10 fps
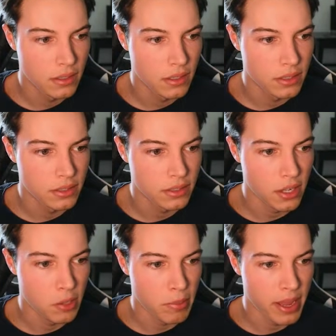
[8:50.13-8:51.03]

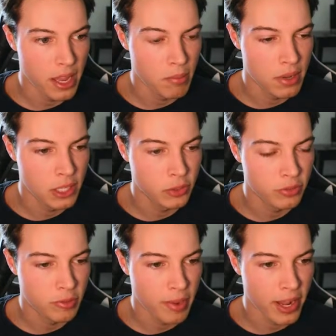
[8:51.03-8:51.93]
Install a PAM module
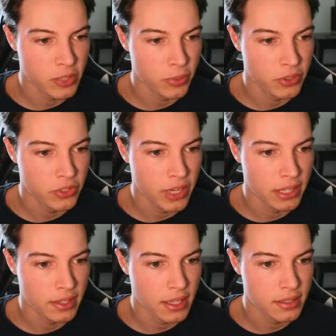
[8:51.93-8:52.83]
for password
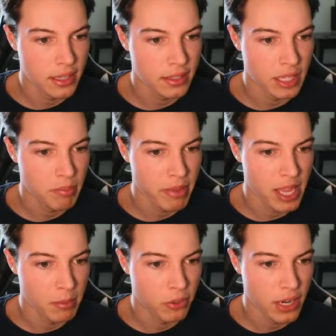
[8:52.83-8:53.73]
strength testing like
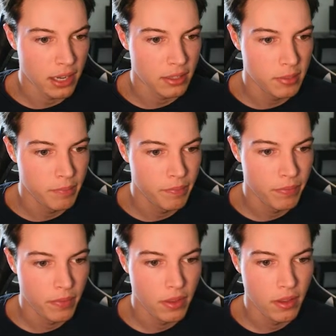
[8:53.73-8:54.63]
pam cracklib.
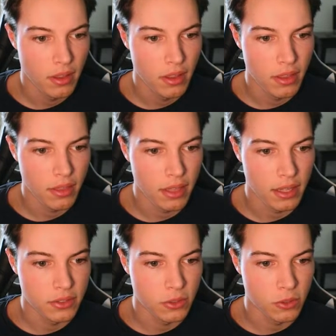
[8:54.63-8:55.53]

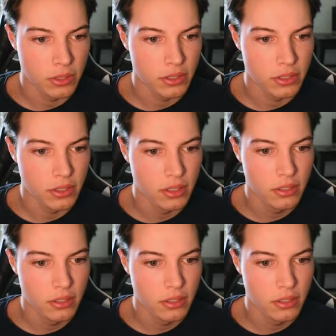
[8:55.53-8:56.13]
That's always good.